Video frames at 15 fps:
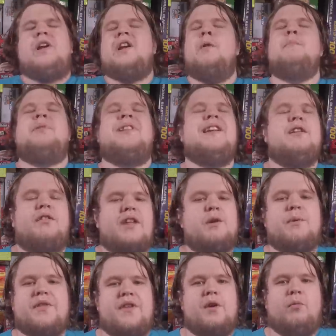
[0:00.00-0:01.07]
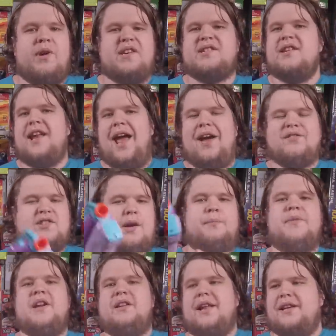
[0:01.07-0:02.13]
completely within reason to have
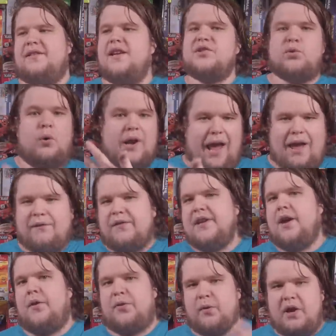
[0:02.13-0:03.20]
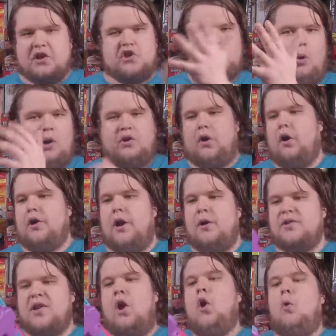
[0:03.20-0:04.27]
something like this or an FDL3 a short dart
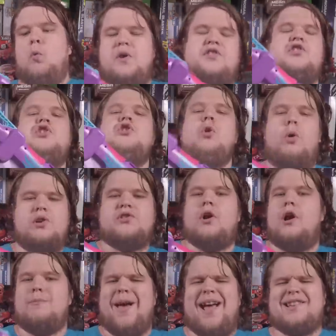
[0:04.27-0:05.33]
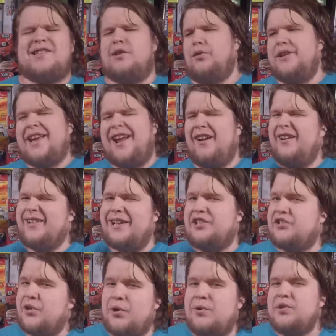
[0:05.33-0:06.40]
nose with short dart mags and only carrying
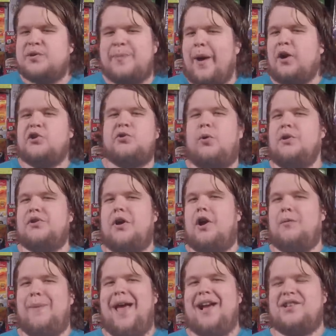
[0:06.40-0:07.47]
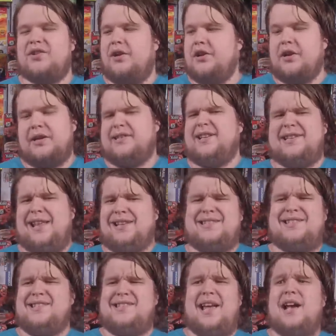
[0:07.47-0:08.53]
like two spare short dart mags on you because if
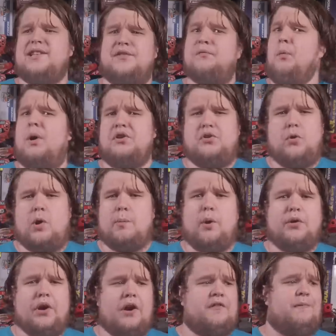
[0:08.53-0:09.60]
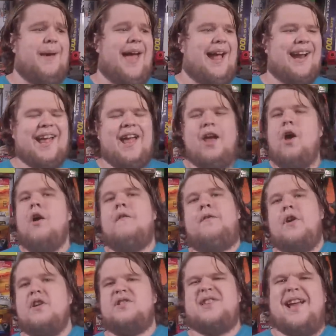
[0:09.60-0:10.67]
that's the size of one normal nerf mag
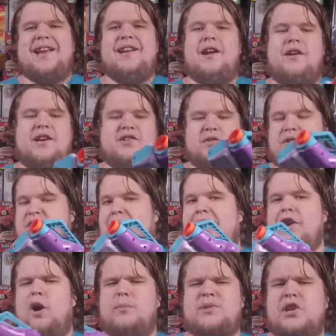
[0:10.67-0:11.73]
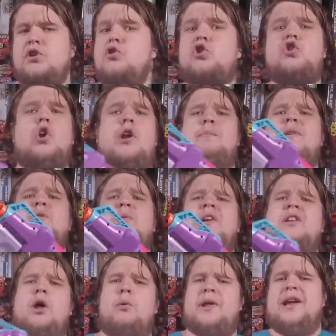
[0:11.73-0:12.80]
for your secondaries or sidearms that you shouldn't be
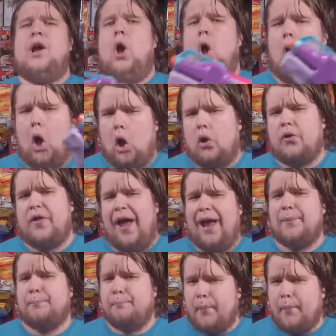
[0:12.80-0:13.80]
reloading all that